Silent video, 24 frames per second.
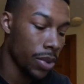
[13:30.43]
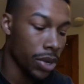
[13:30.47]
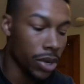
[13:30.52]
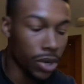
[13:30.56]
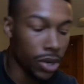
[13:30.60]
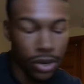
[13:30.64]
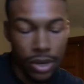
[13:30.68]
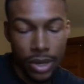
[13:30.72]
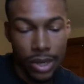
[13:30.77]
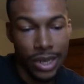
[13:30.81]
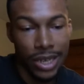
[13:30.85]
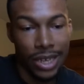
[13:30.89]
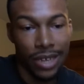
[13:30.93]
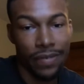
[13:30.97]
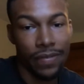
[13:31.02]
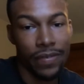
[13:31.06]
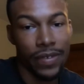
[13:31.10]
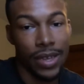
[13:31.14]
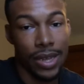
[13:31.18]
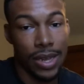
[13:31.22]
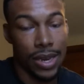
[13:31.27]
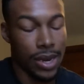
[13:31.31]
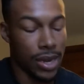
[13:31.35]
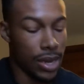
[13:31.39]
you're
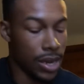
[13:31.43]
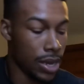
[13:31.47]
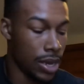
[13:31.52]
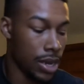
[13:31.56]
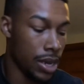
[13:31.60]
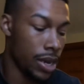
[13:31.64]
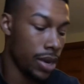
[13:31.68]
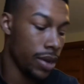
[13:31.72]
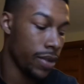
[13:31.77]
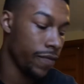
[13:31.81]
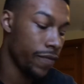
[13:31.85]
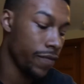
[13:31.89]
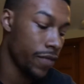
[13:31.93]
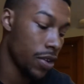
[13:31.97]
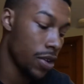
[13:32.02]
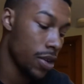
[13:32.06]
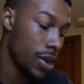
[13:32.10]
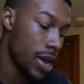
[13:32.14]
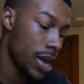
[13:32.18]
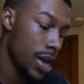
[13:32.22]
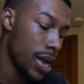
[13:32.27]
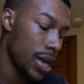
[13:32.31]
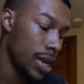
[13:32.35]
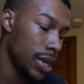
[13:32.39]
leaving, and
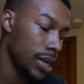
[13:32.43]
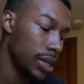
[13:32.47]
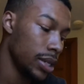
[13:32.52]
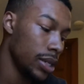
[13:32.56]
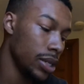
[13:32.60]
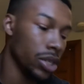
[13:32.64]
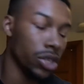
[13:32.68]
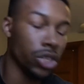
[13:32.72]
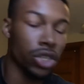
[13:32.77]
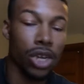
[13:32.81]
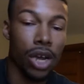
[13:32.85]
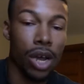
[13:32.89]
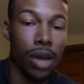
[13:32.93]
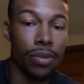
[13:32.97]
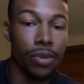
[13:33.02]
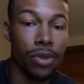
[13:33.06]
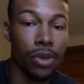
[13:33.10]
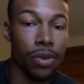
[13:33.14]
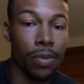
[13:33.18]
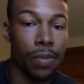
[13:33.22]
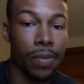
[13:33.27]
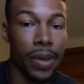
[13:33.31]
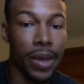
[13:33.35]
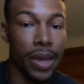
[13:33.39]
far as the job
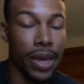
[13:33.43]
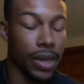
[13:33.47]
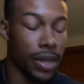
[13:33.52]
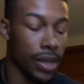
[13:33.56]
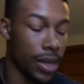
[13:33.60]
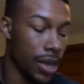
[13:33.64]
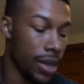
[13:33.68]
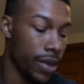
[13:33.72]
you picked,